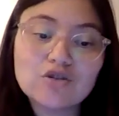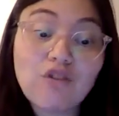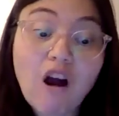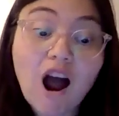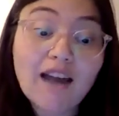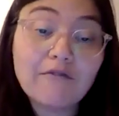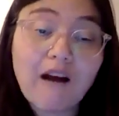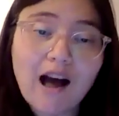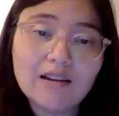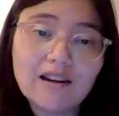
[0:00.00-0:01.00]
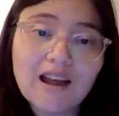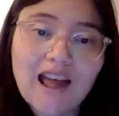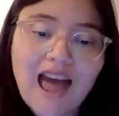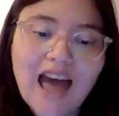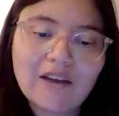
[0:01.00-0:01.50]
dry run
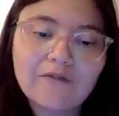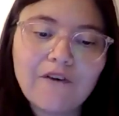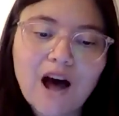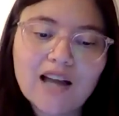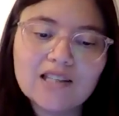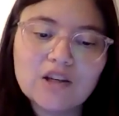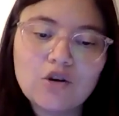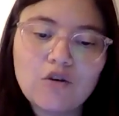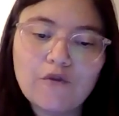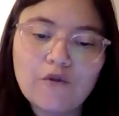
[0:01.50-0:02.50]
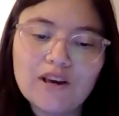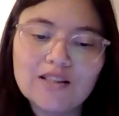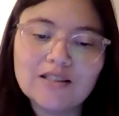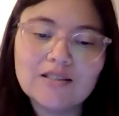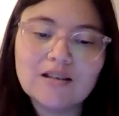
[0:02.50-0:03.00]
at Finding Your
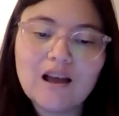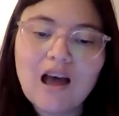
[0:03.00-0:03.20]
Voice,